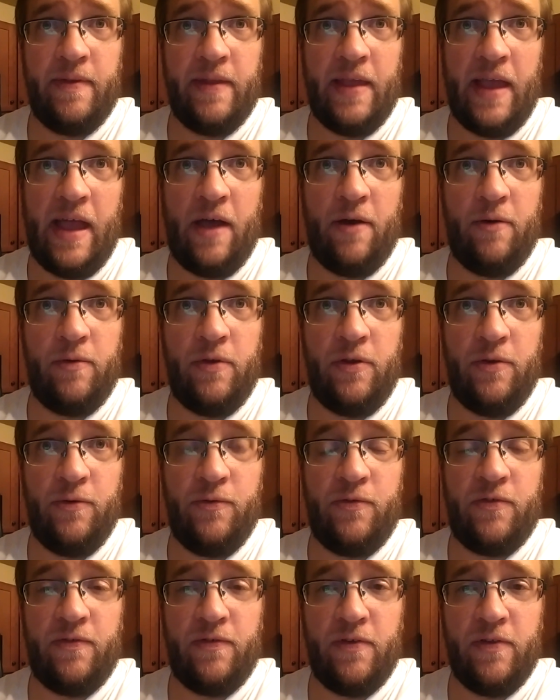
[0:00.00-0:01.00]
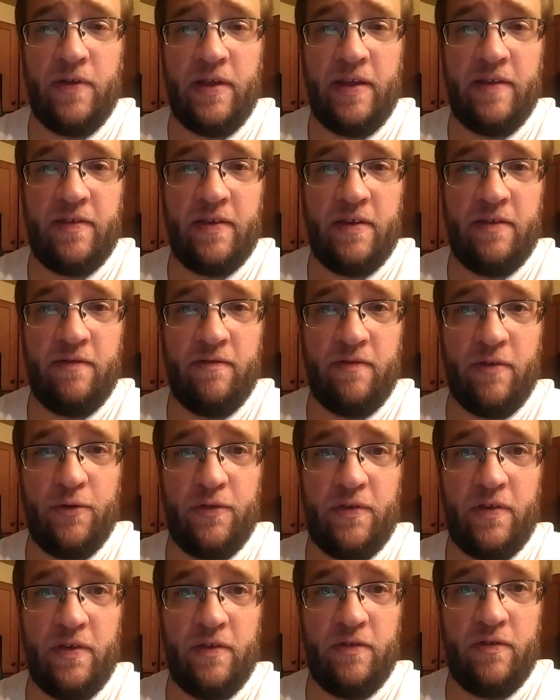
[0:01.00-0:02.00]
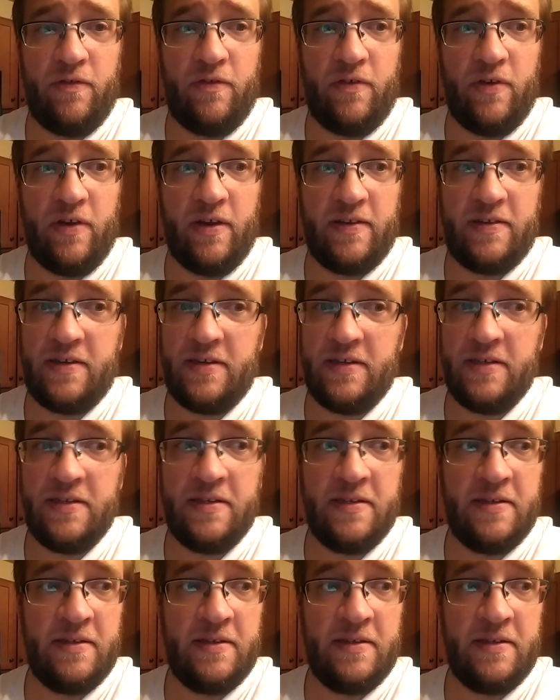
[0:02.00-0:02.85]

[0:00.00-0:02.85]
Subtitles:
how useful is it versus just